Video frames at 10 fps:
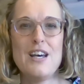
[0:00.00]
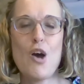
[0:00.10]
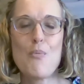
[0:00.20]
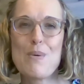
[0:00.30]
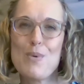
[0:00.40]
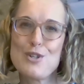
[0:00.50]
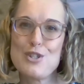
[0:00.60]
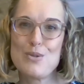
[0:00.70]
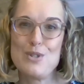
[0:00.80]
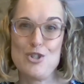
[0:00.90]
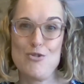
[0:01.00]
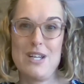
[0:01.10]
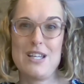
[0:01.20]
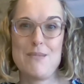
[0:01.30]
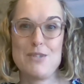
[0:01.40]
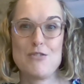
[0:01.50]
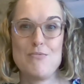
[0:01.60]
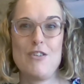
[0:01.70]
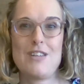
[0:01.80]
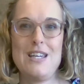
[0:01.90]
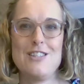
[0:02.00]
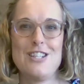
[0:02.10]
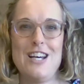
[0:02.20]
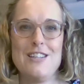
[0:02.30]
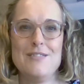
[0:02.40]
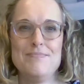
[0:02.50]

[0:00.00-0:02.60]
and we want you to enjoy coming to work each day.